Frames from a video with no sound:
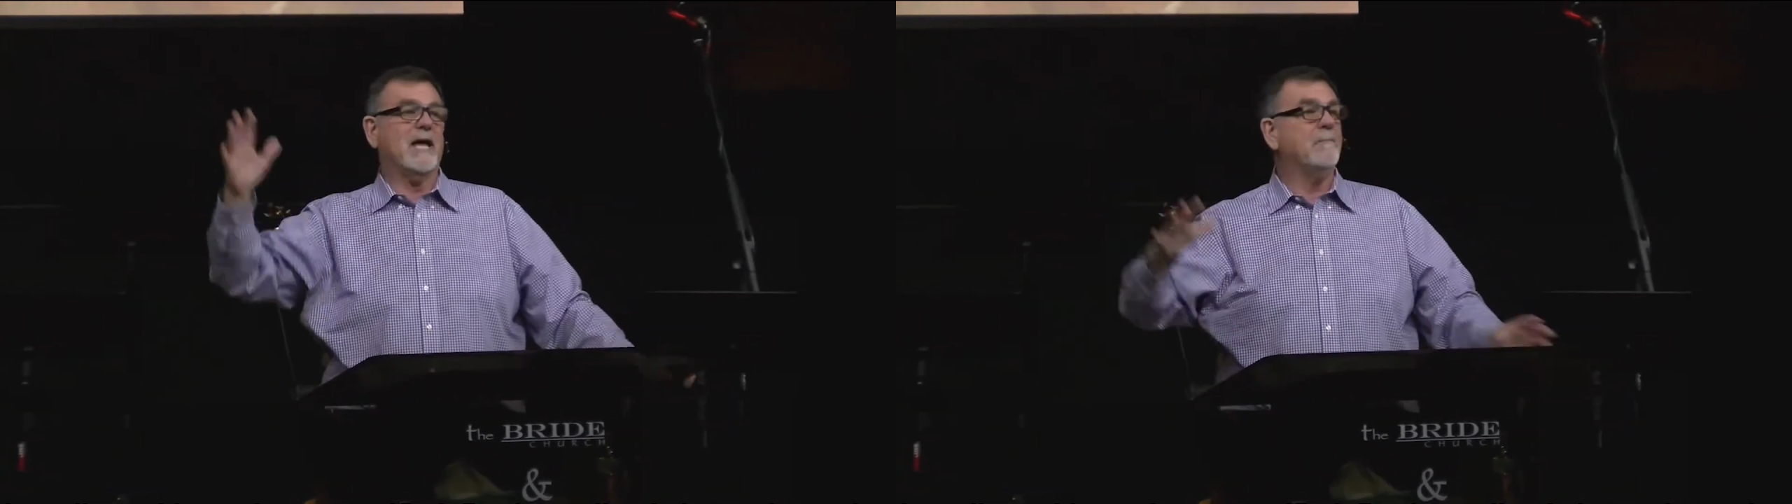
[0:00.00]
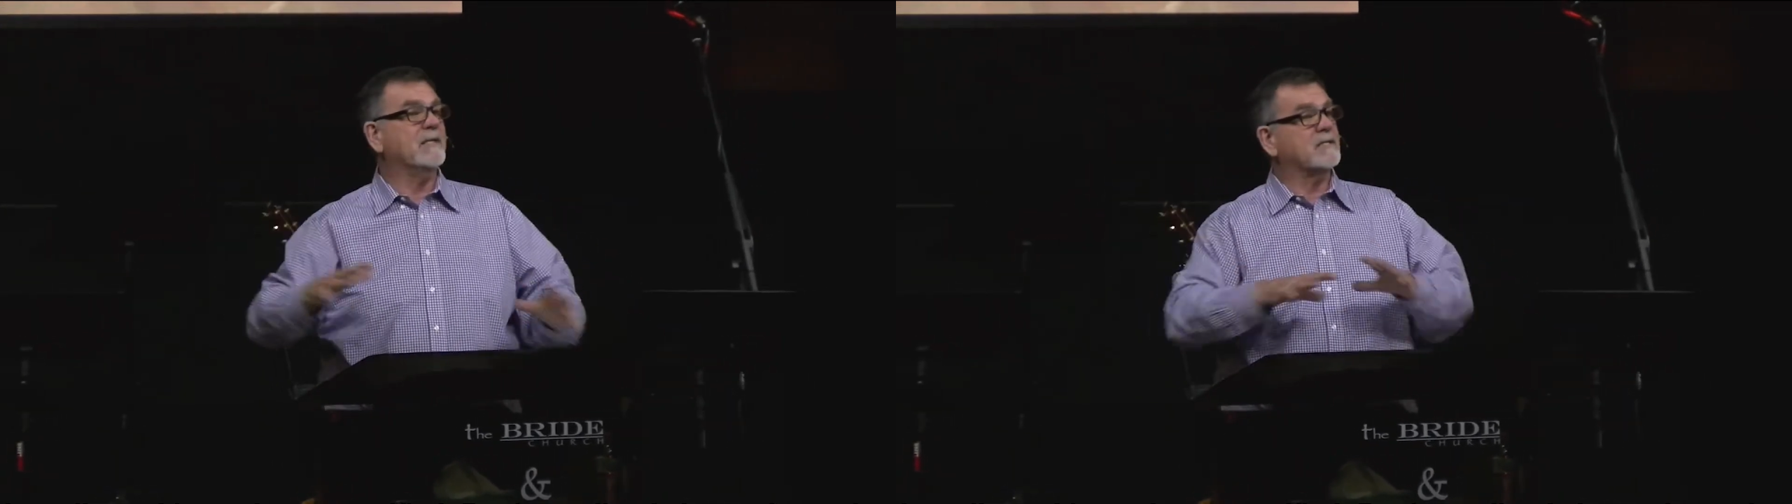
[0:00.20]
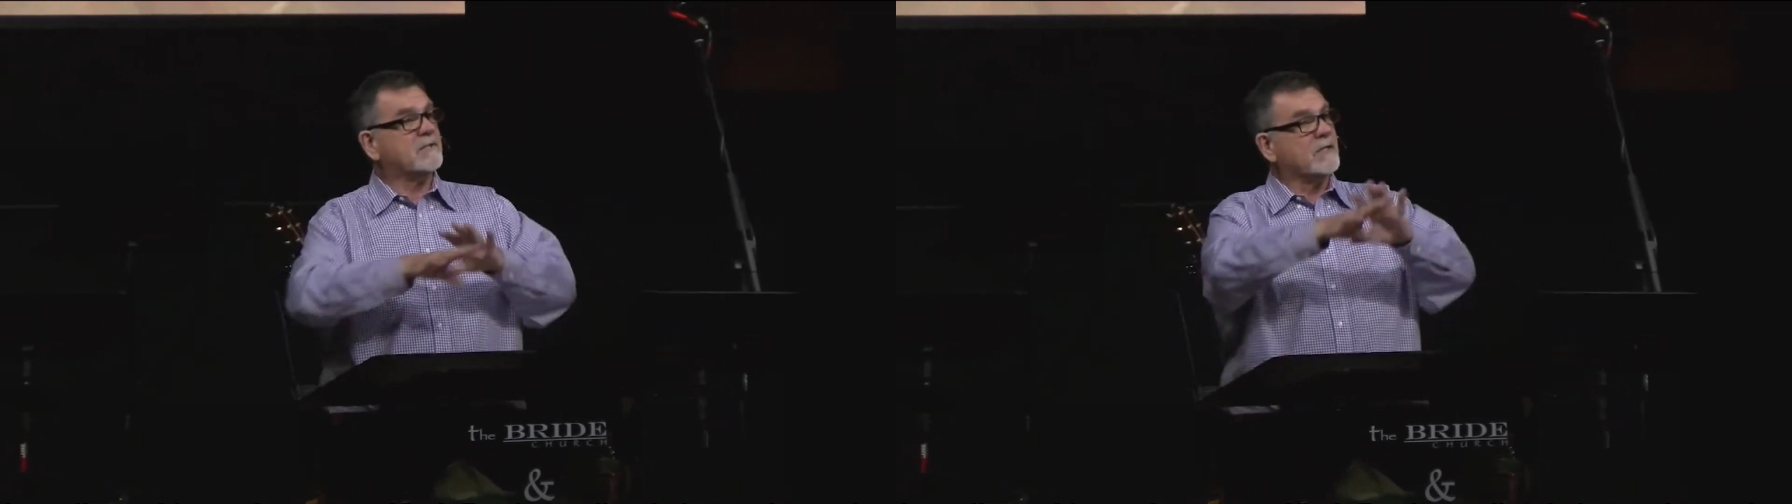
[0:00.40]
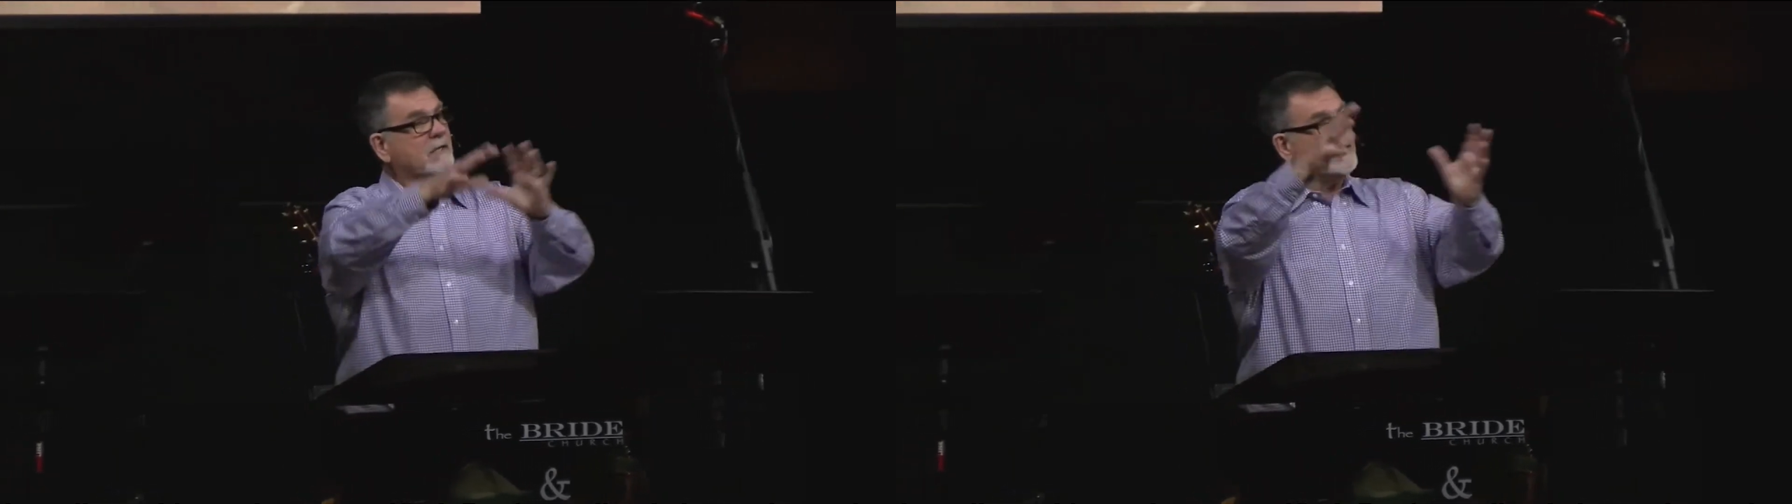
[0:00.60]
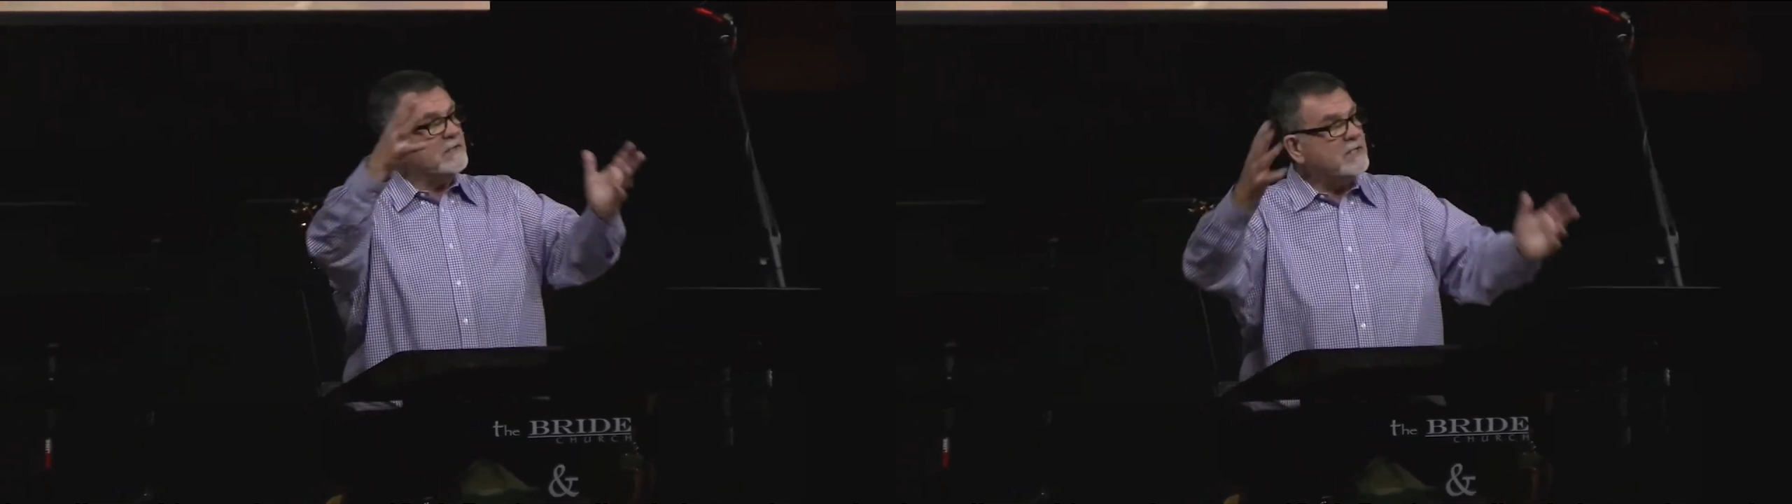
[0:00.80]
That means it's going to
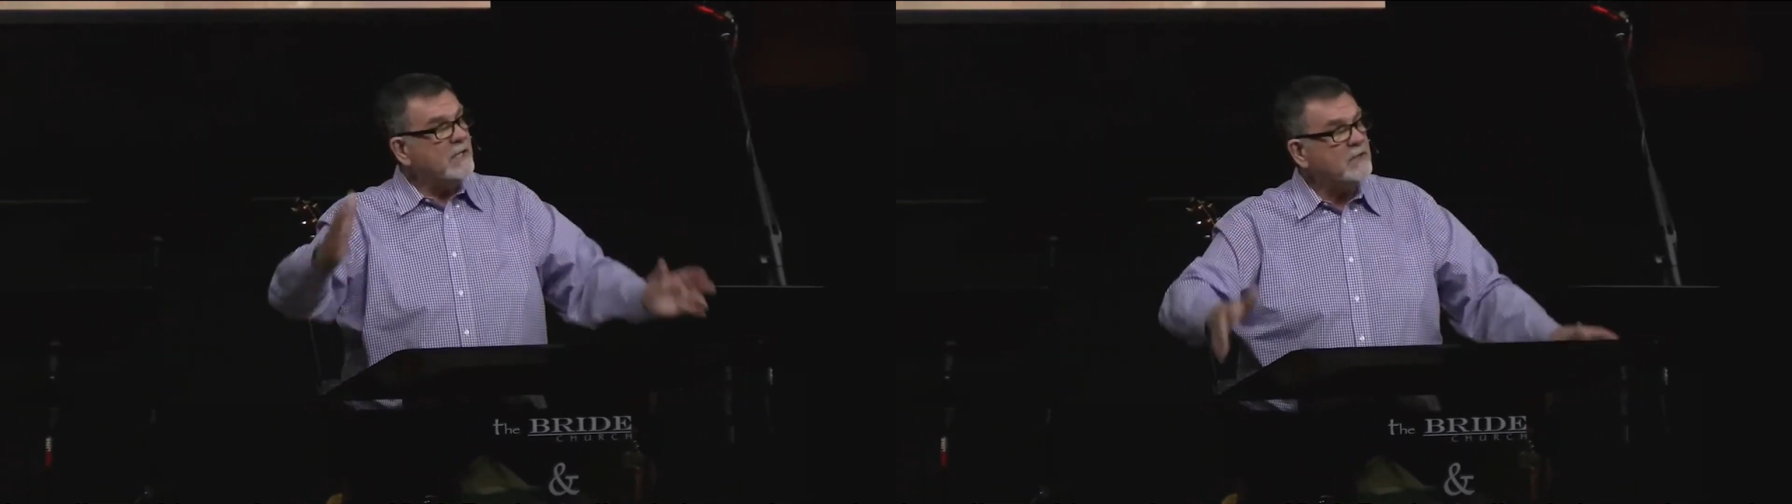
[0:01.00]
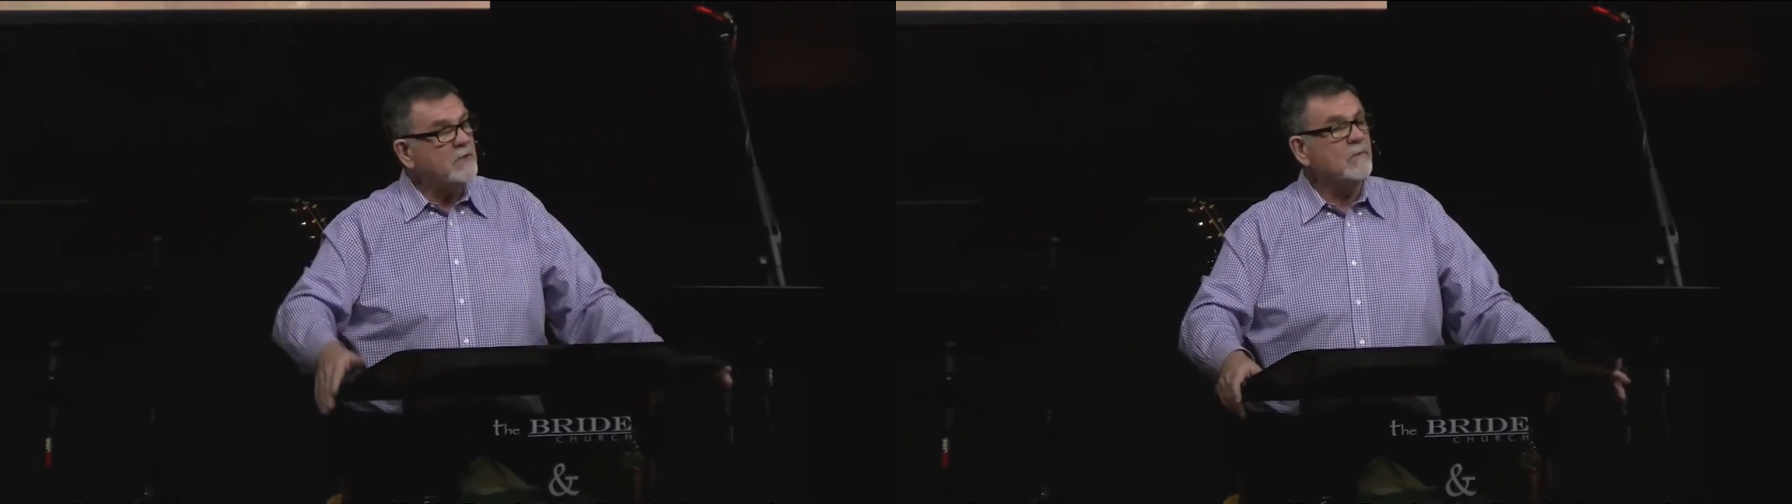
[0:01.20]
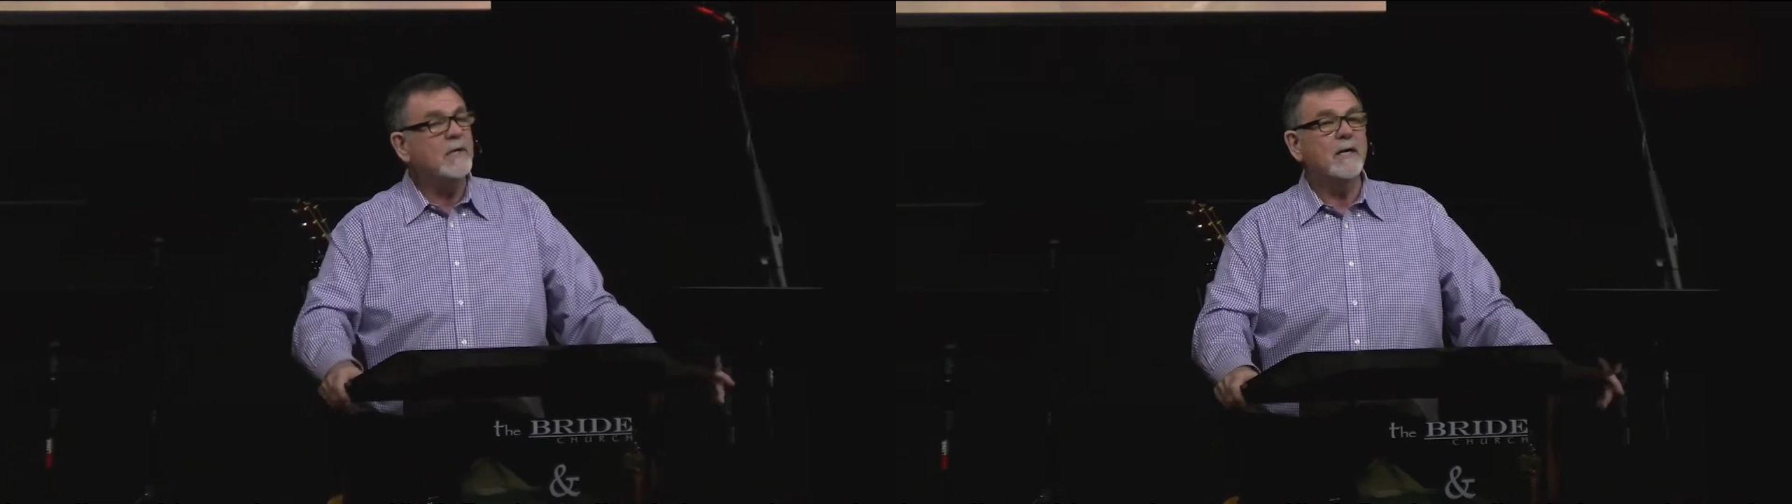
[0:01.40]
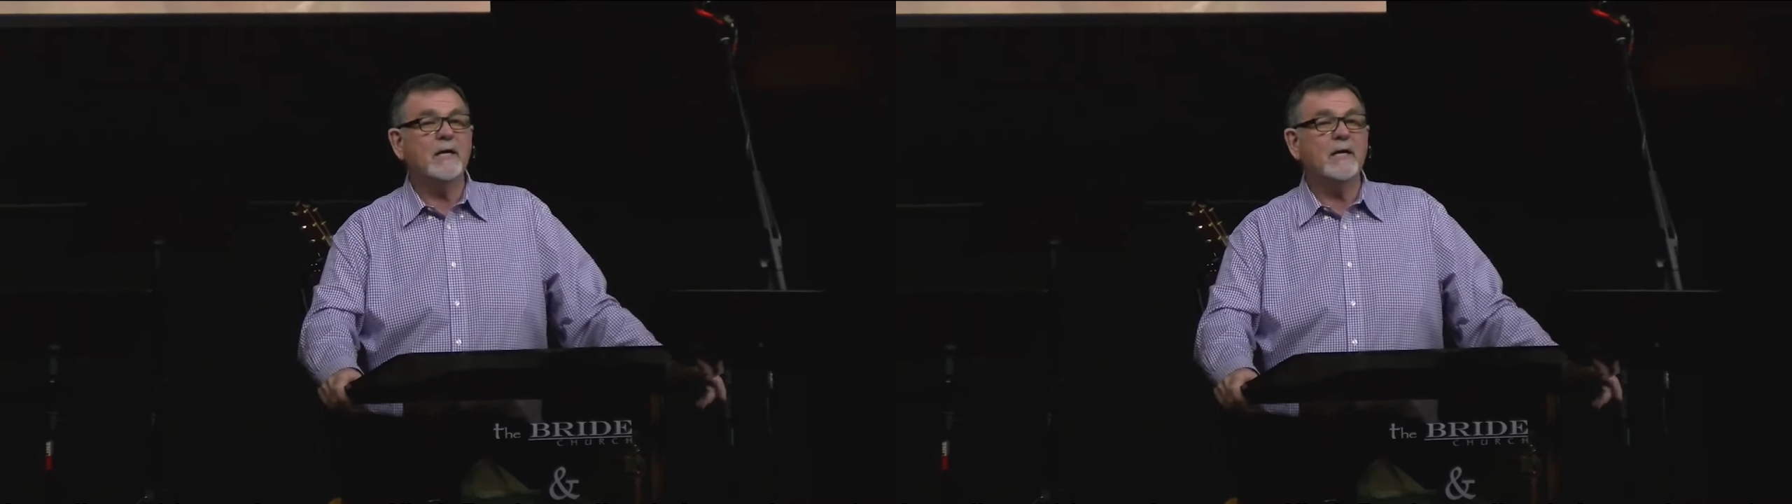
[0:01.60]
continue